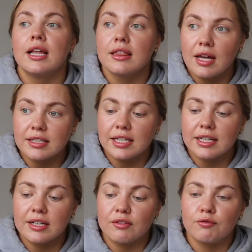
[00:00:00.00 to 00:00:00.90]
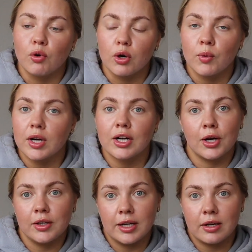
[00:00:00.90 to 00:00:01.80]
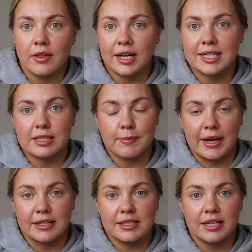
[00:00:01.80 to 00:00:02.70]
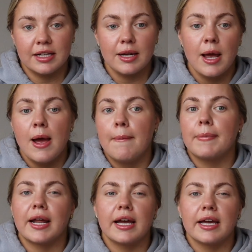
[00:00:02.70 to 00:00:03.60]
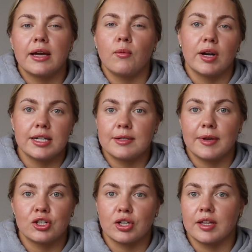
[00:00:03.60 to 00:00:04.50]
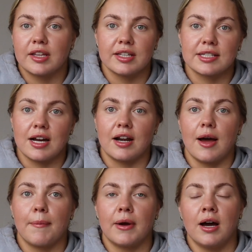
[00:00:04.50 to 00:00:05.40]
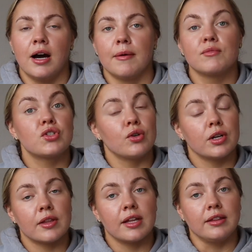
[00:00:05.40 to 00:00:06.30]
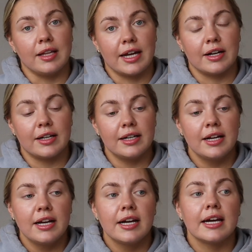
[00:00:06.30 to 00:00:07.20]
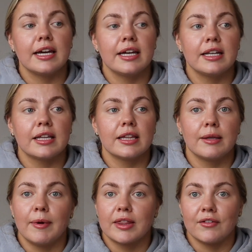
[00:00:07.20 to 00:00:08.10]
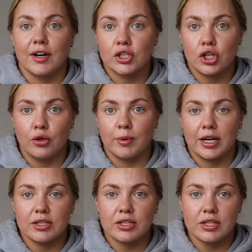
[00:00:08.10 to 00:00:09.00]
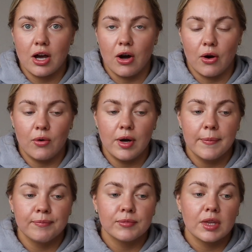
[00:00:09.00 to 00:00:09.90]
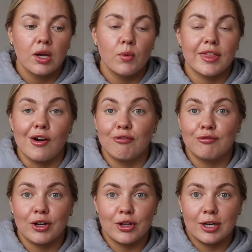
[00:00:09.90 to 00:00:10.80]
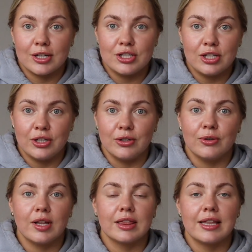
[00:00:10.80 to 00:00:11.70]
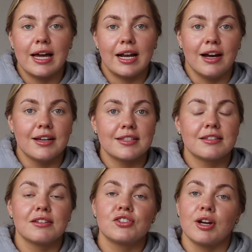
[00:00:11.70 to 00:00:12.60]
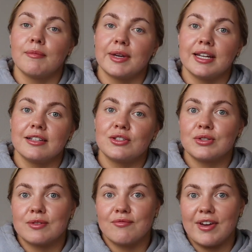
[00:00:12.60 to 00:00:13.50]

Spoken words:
London for work earlier than expected, but I wanted to make sure that this got up sooner than later in the month of October. So without further ado, let us jump into some